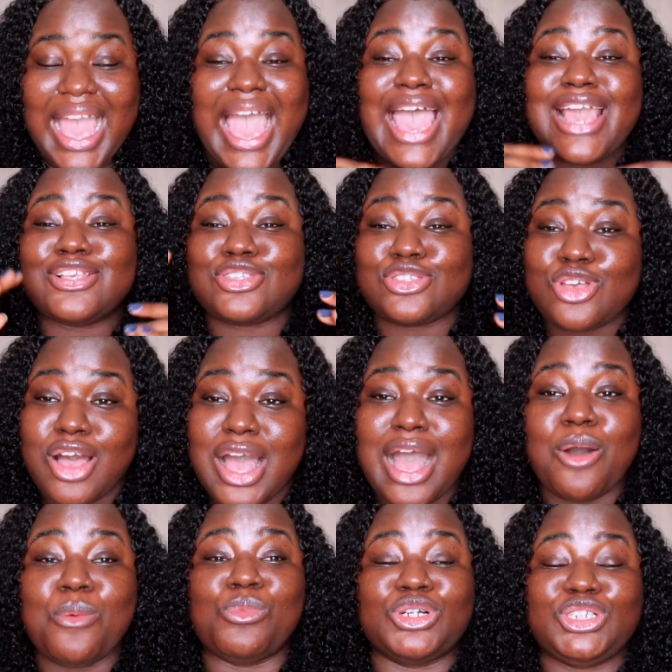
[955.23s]
I saw
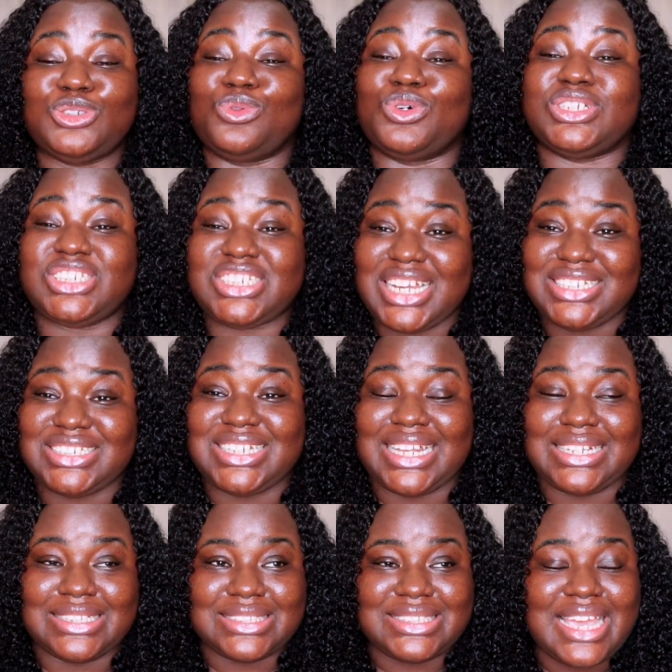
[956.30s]
how much she was charging
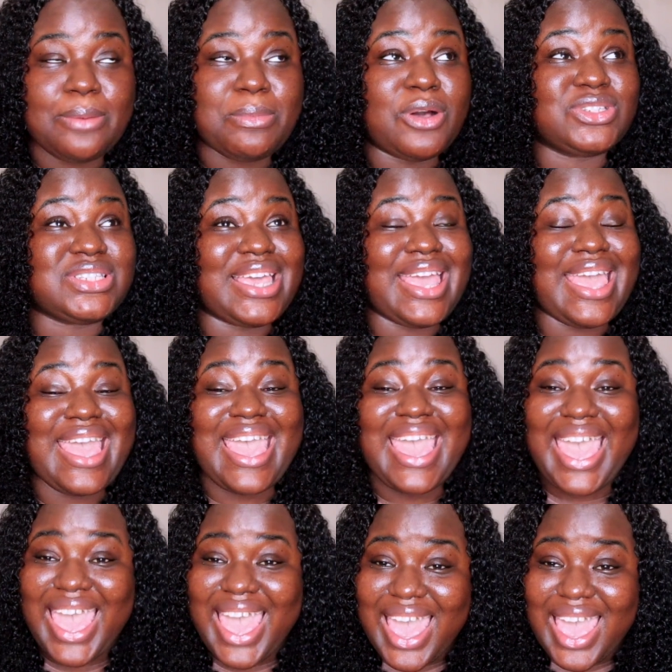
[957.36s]
at the time. I was like, eh?